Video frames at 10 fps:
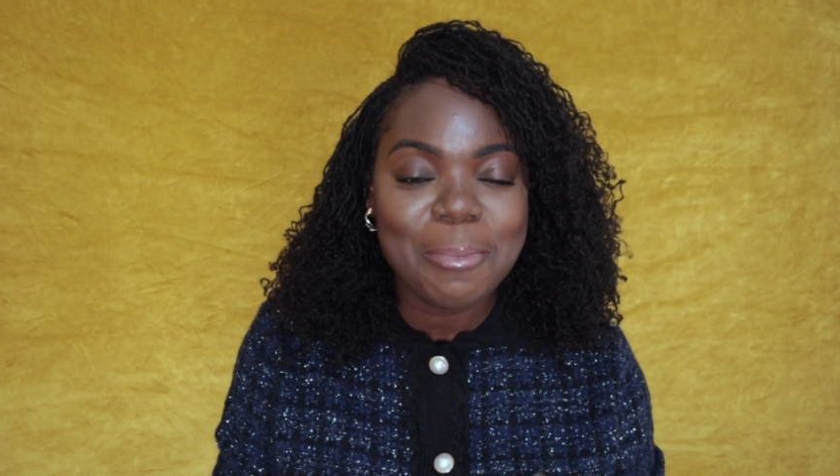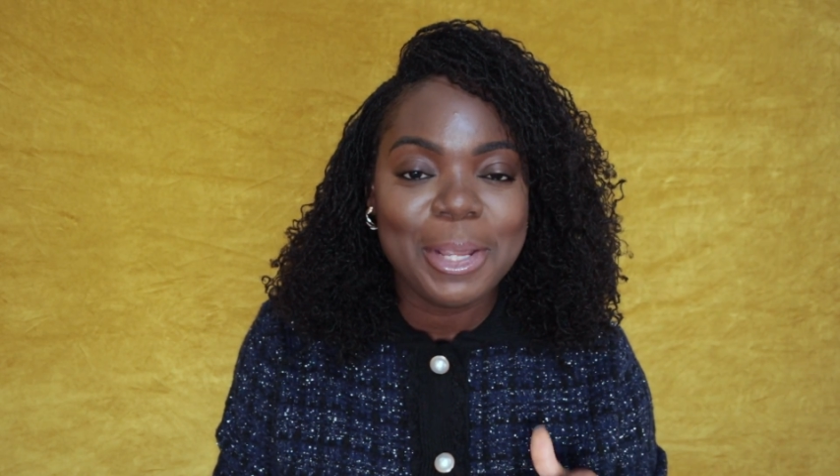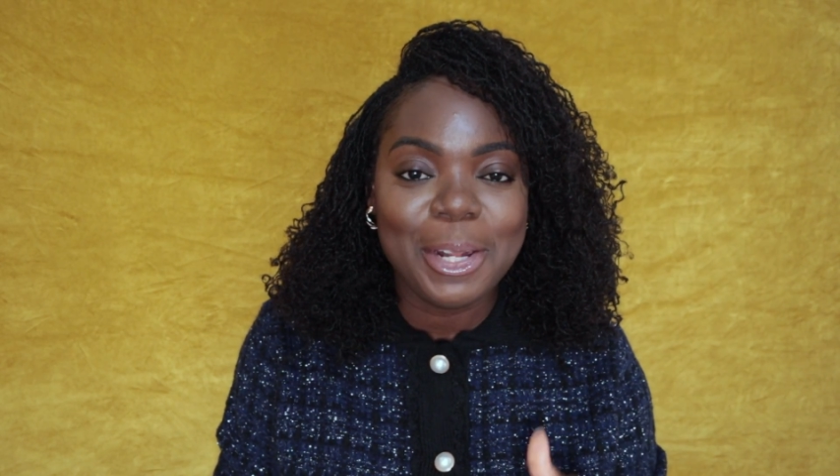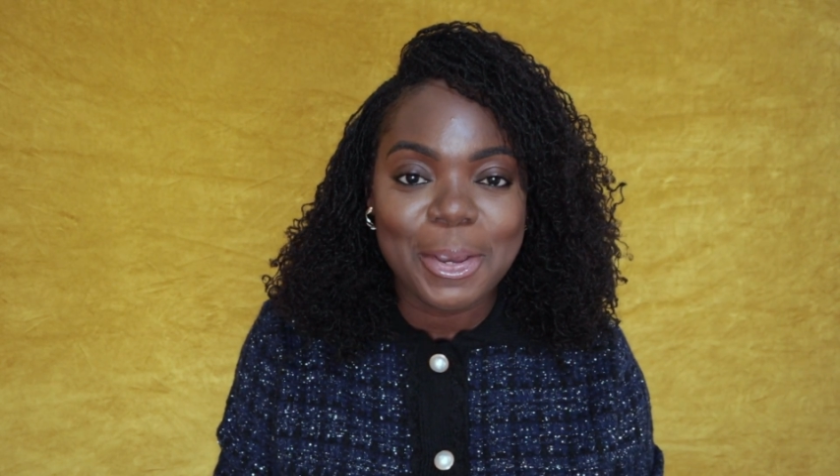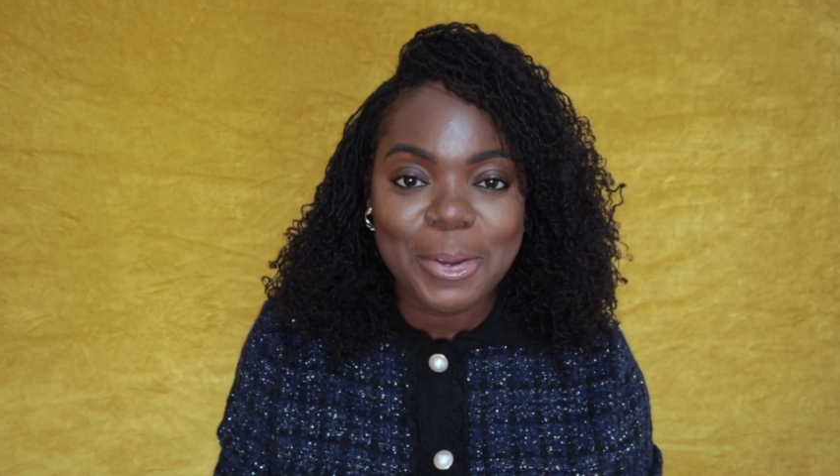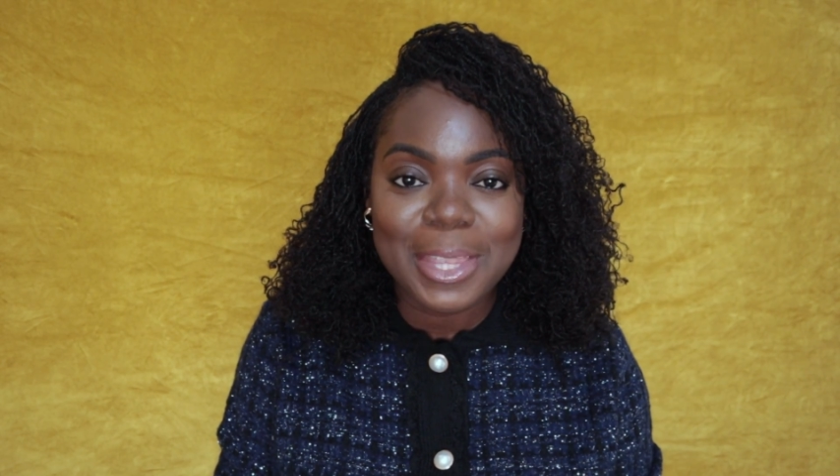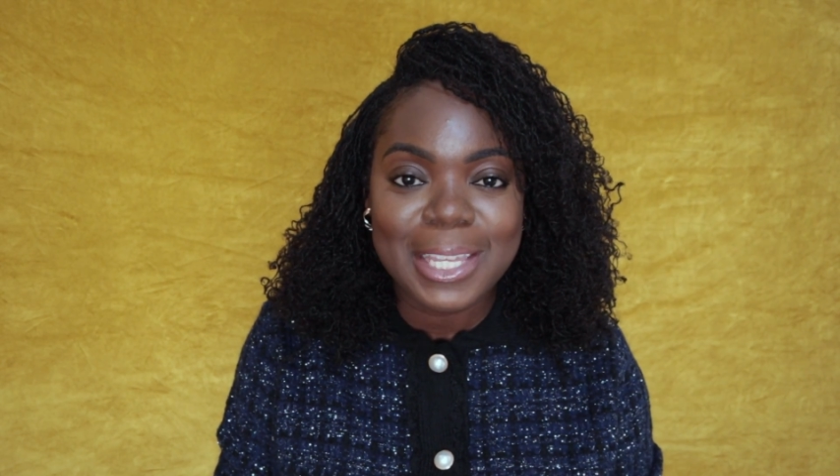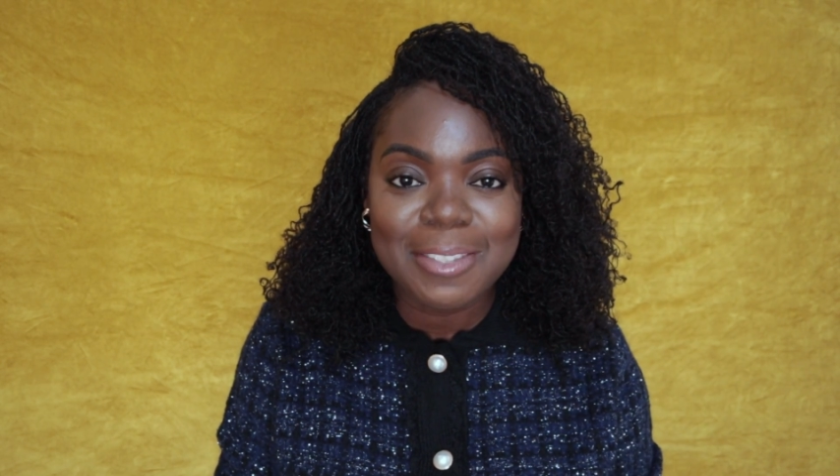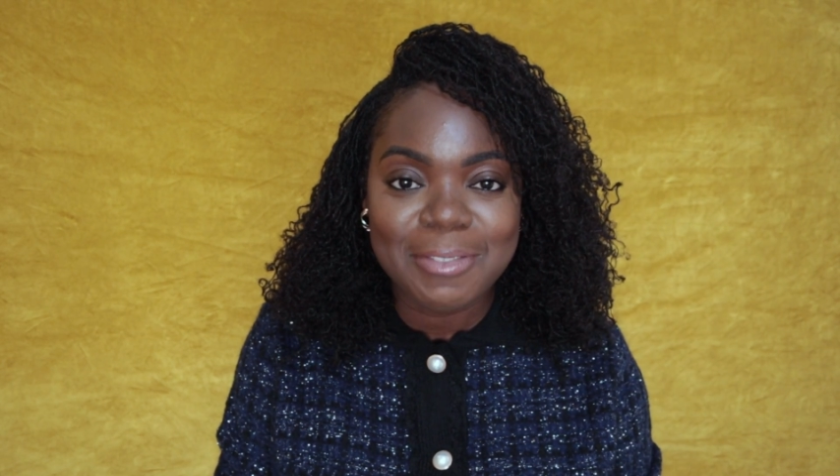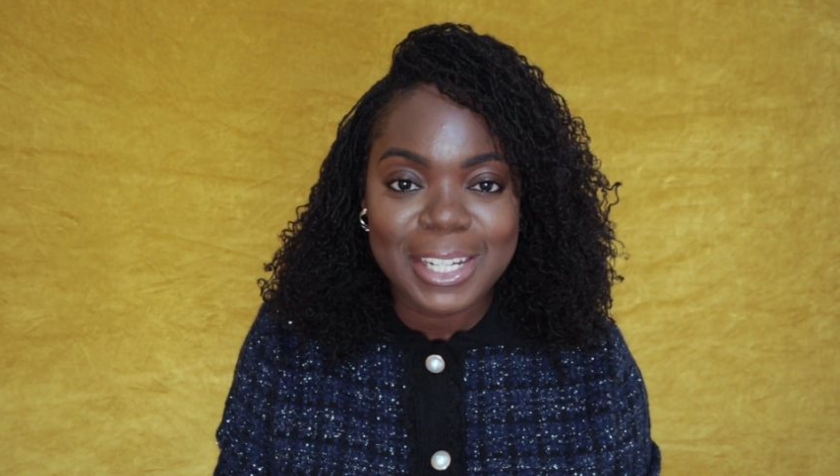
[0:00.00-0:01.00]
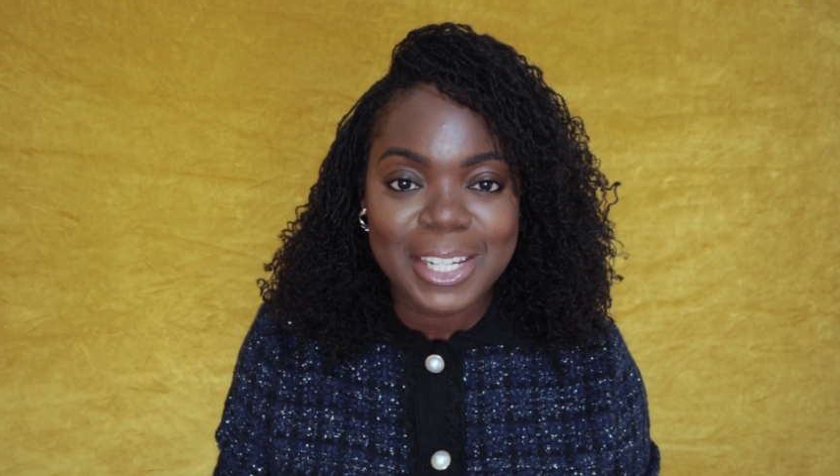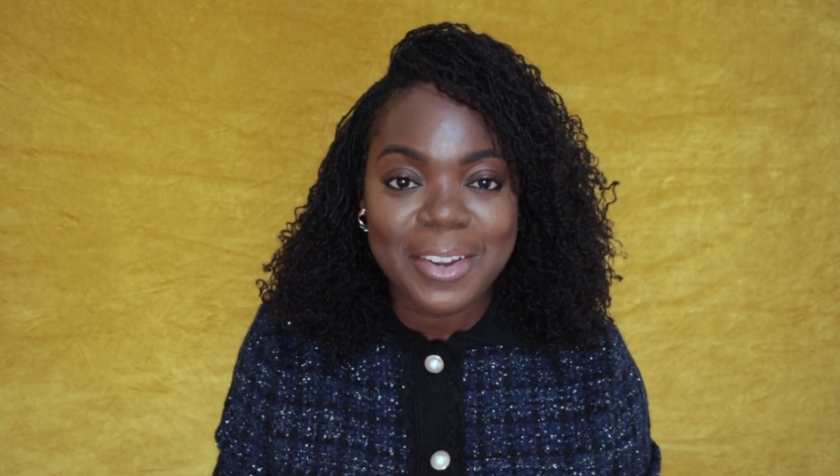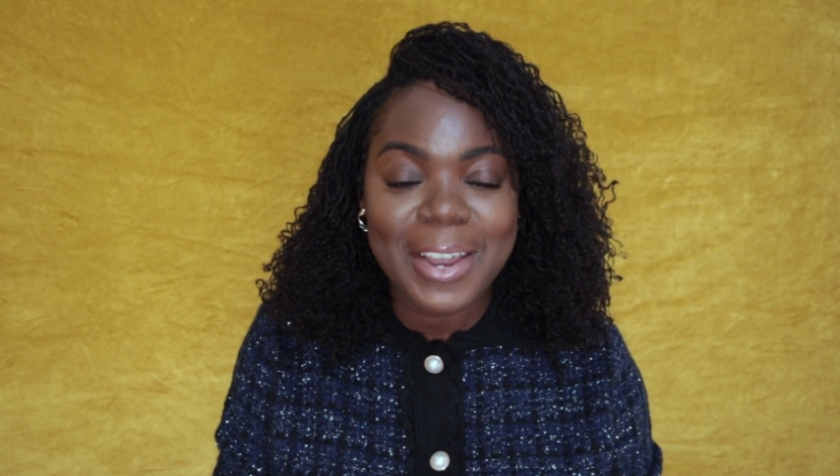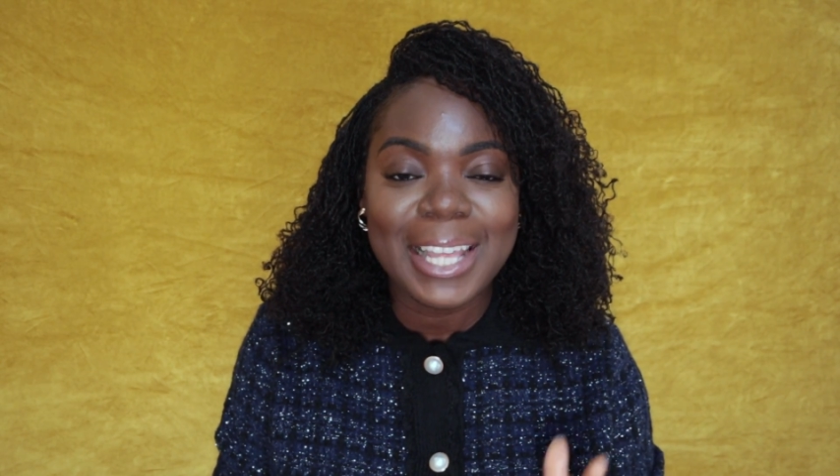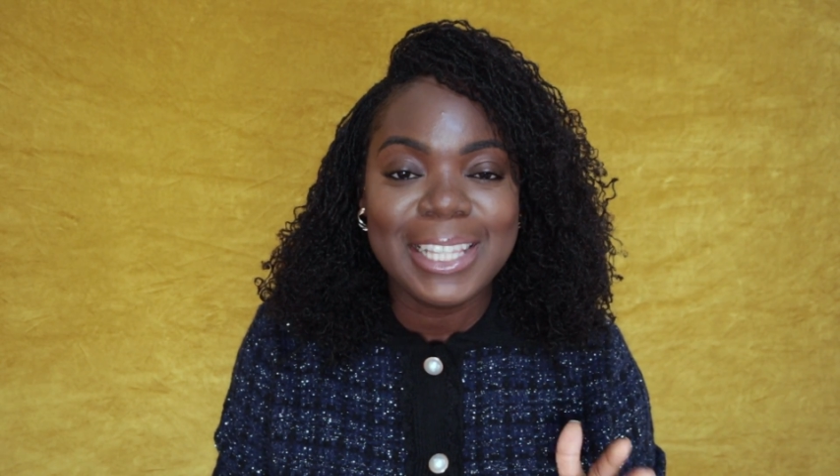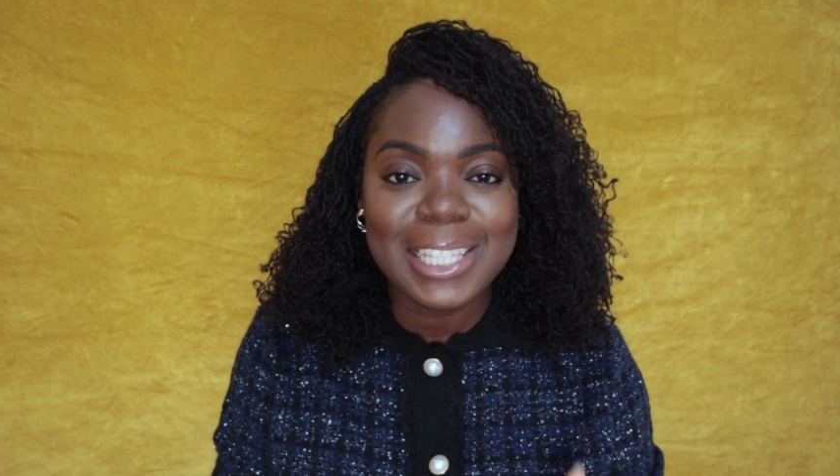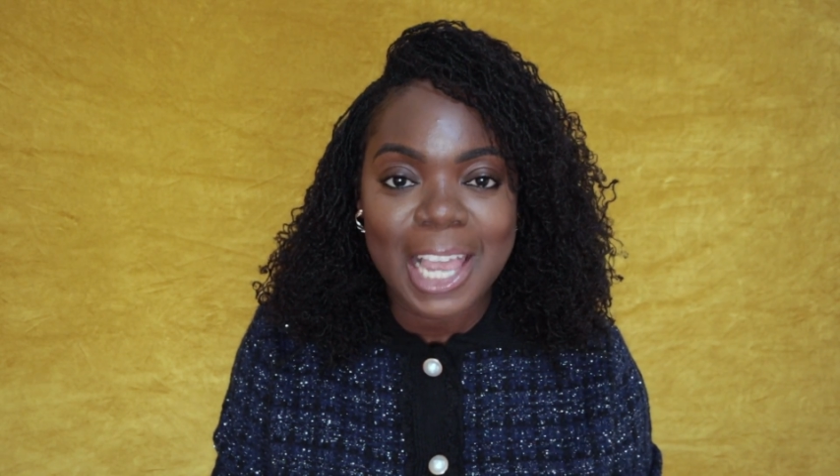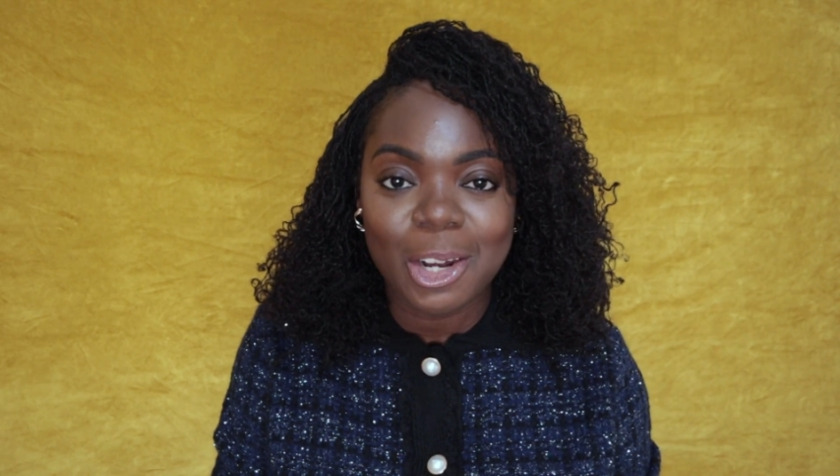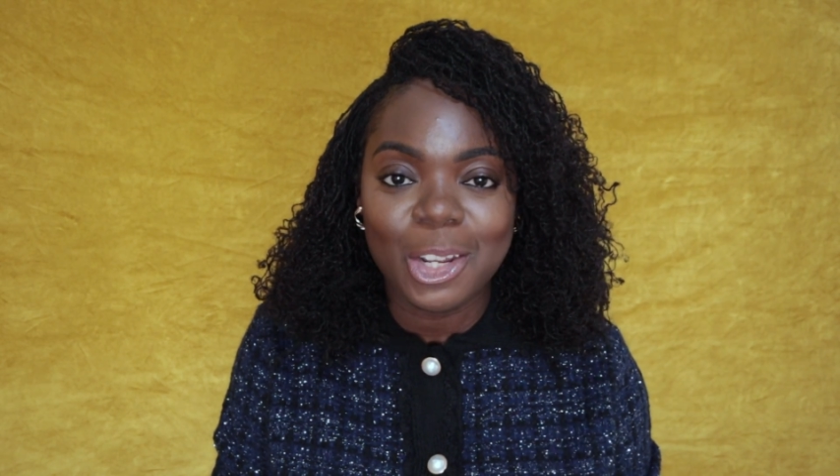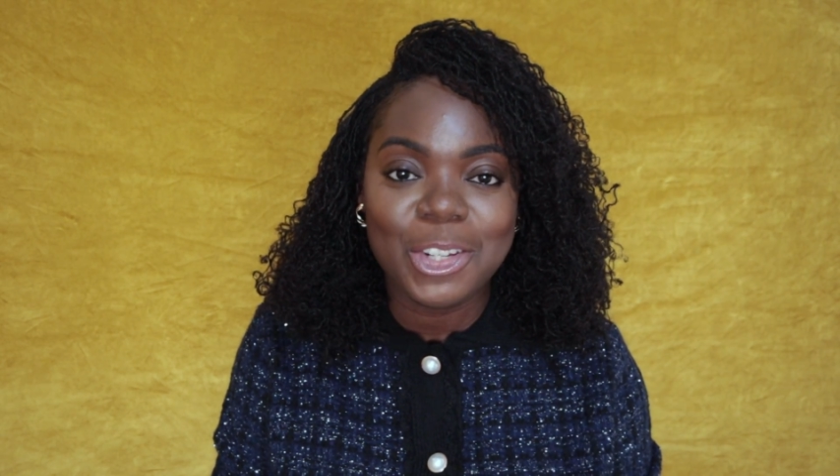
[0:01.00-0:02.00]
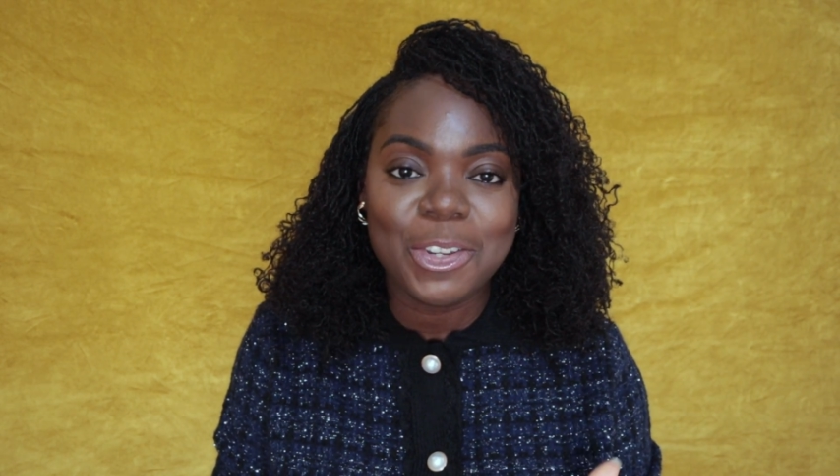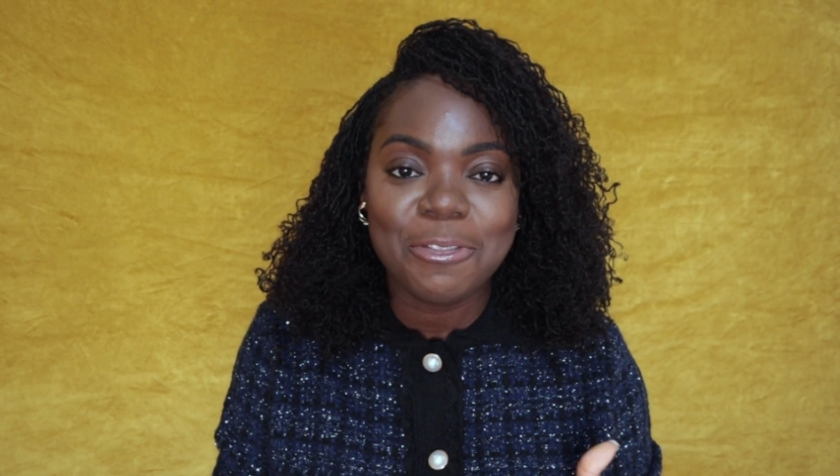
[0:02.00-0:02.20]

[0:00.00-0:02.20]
below this video and download your